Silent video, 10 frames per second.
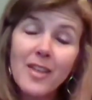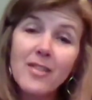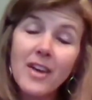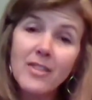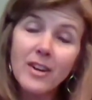
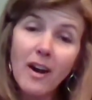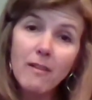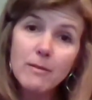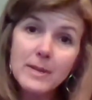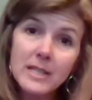that the
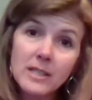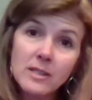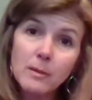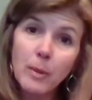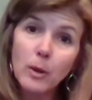government is
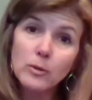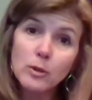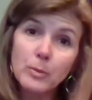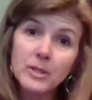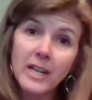supposed to
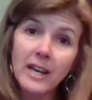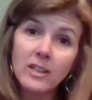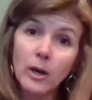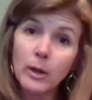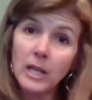protect
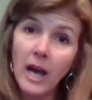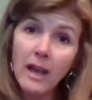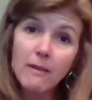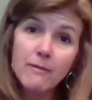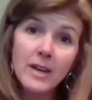our
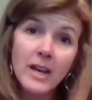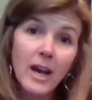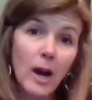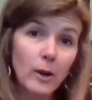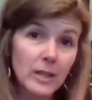life,
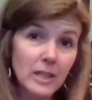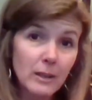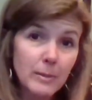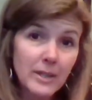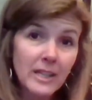our
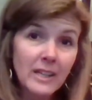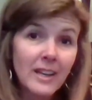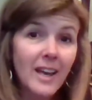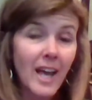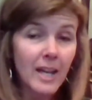liberty,
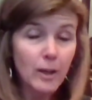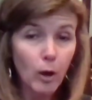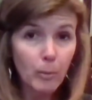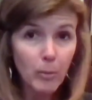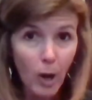and
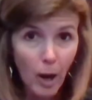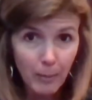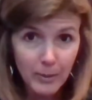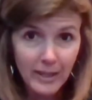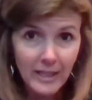our
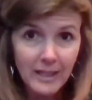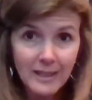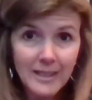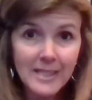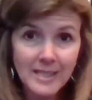property,
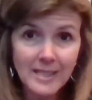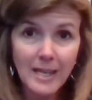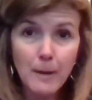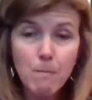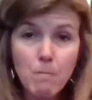he
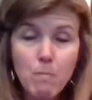said.